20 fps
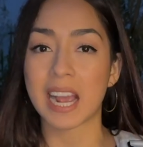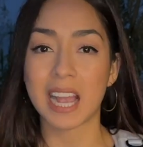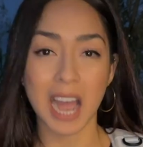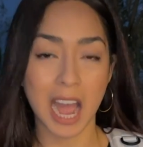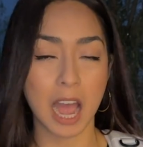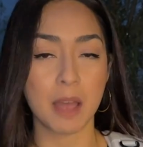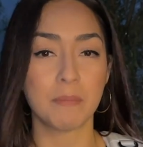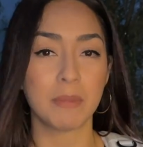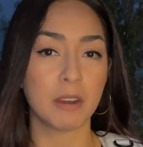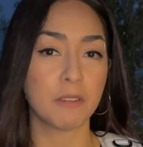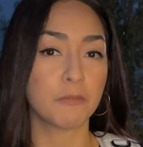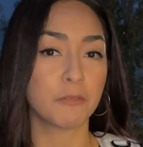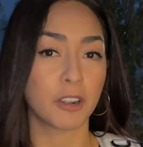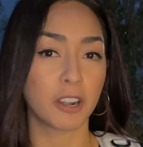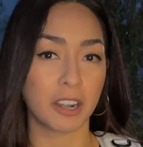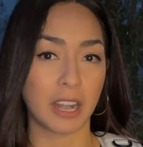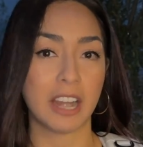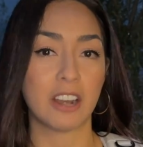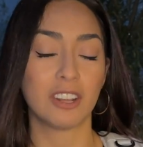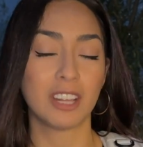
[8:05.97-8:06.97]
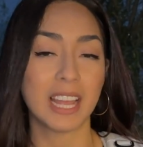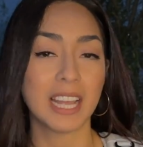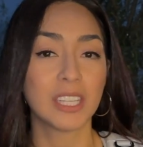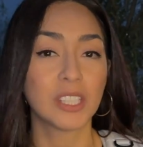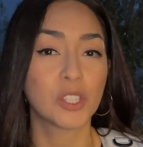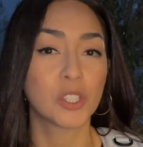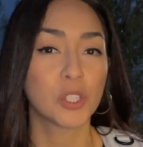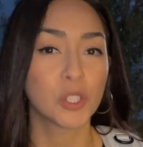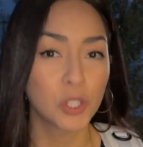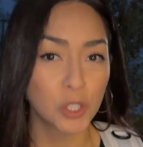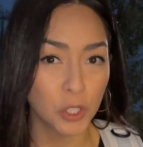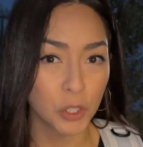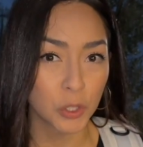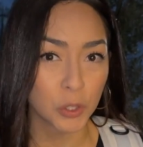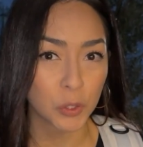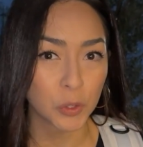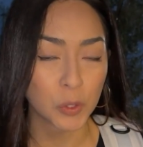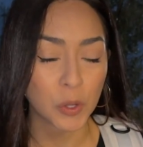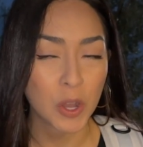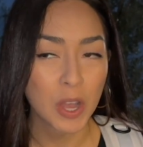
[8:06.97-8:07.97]
common for airlines to
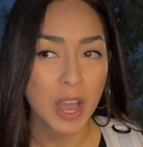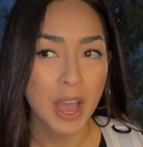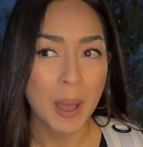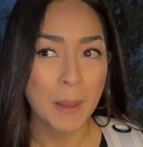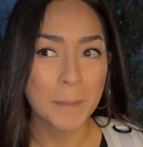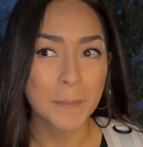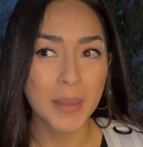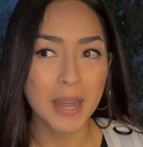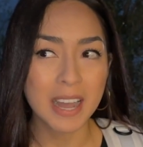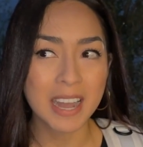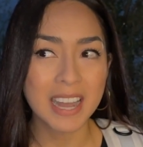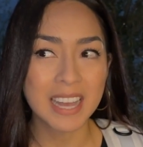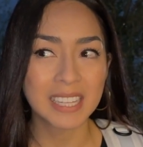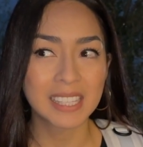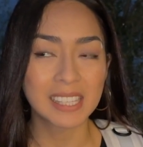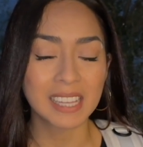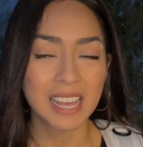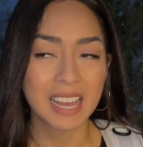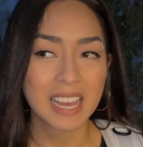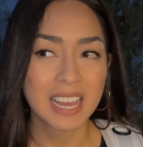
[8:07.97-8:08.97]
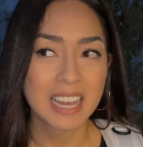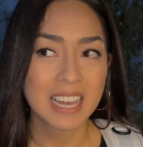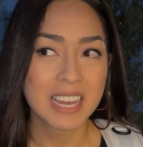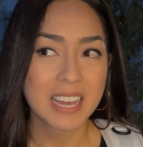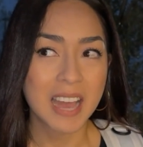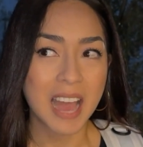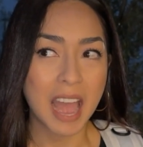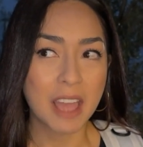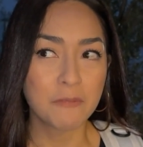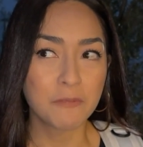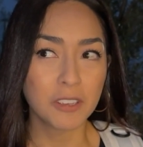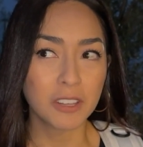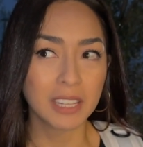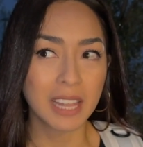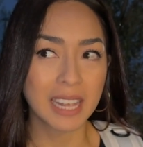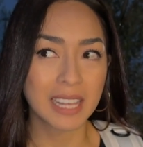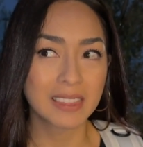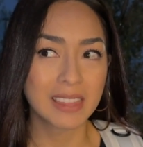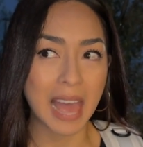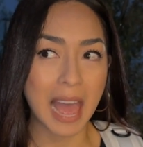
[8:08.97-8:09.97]
do, but I feel
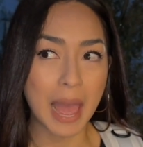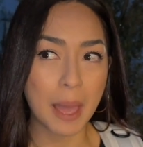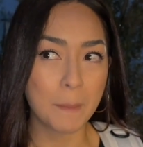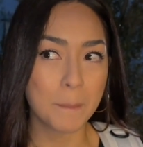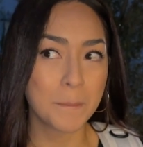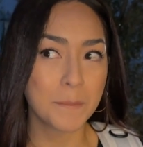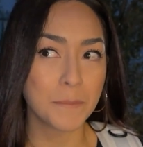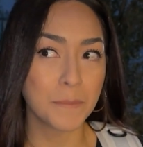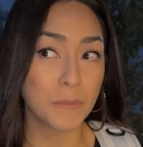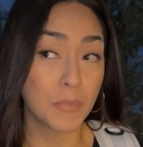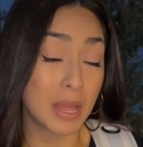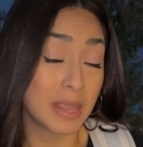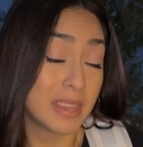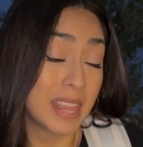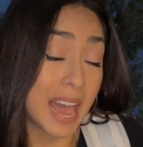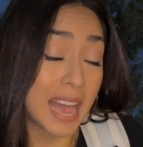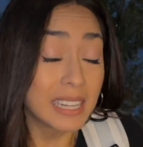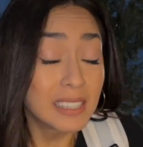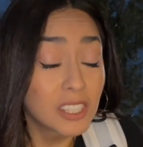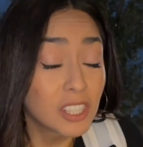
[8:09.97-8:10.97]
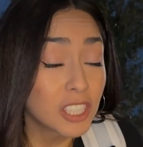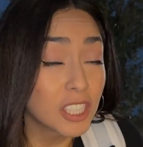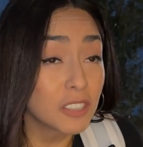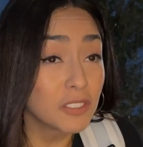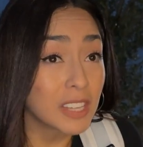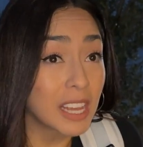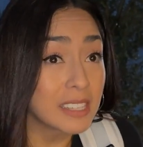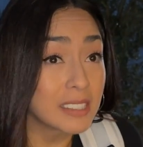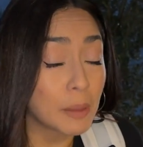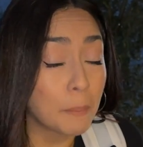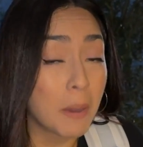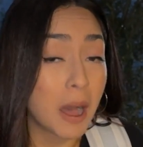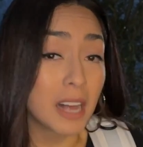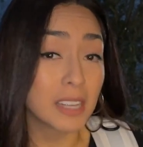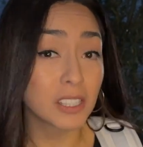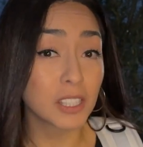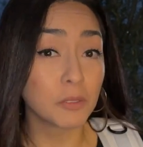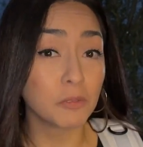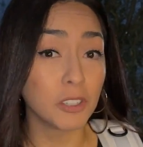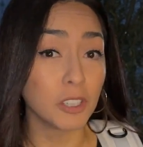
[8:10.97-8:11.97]
like that serves as a
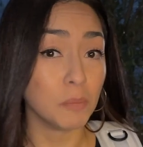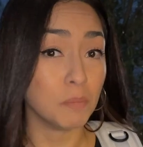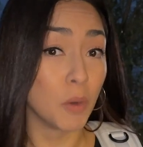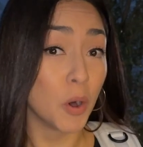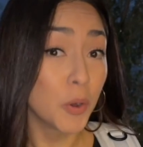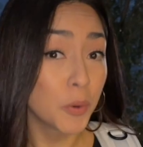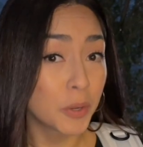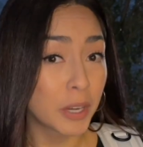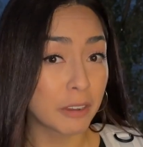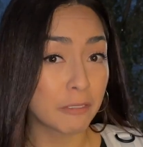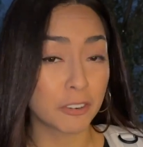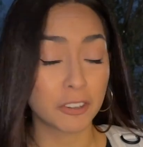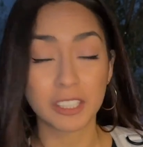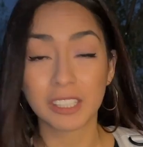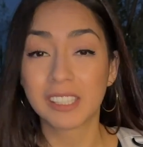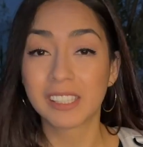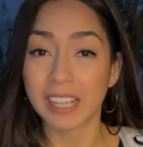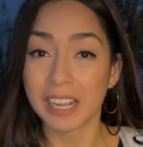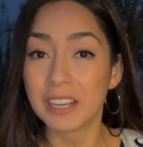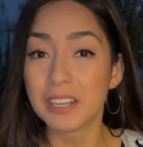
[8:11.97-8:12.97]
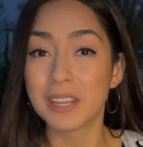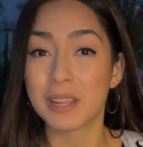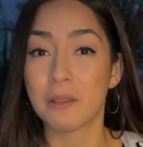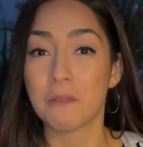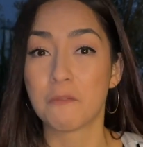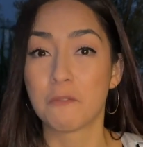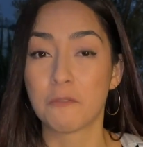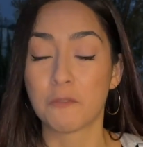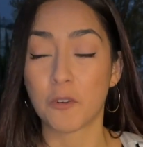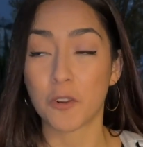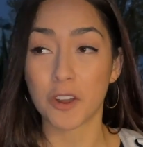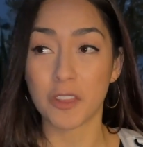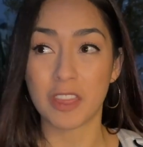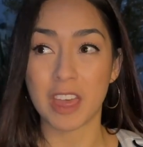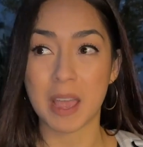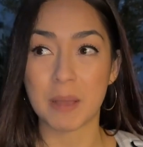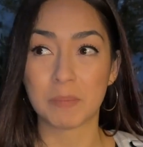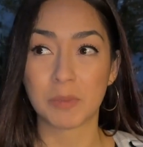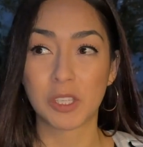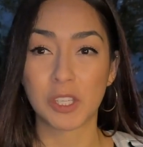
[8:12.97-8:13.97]
possible motive or incentive for
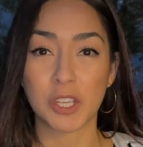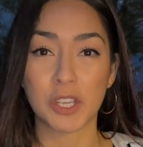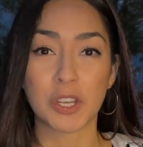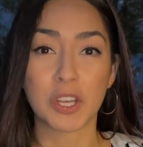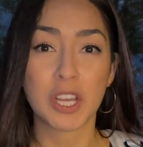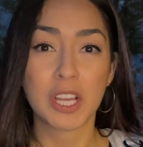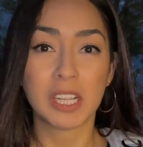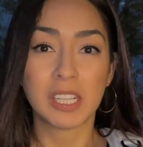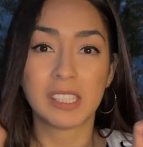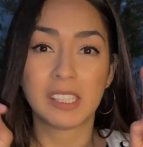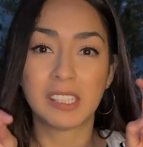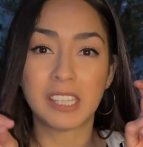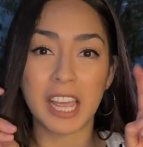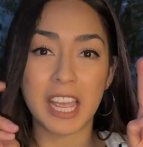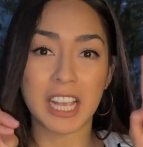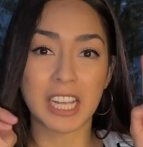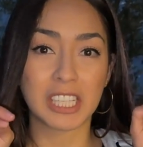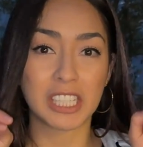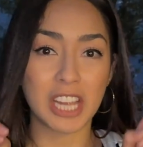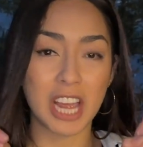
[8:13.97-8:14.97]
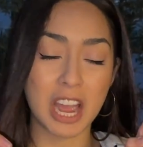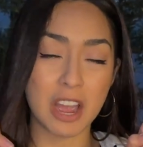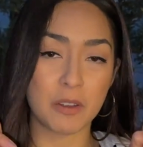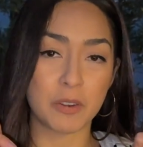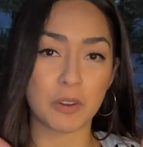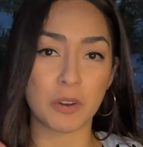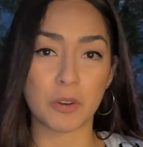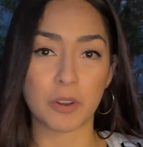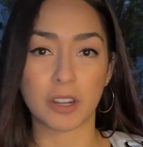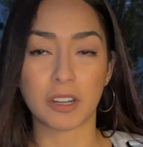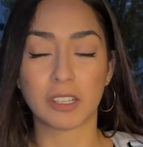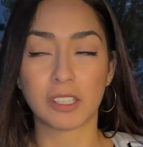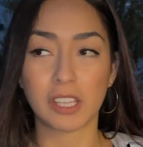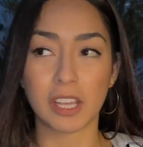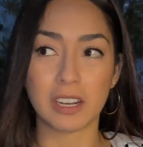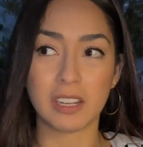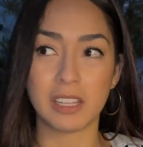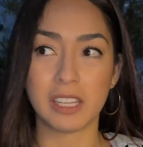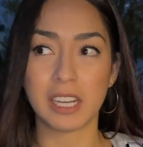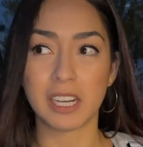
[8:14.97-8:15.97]
them to take down, or
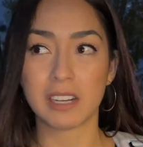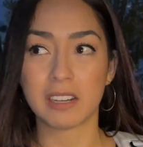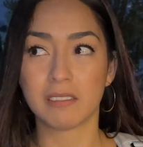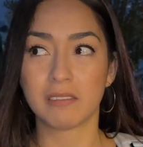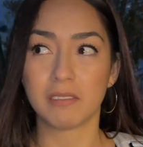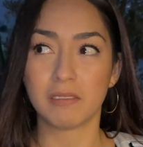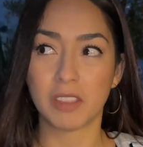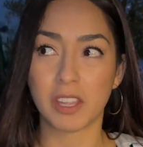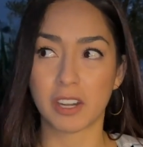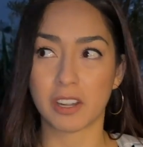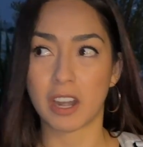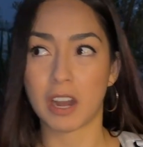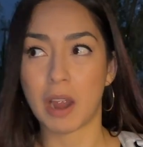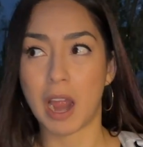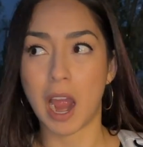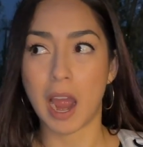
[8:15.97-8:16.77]
suddenly their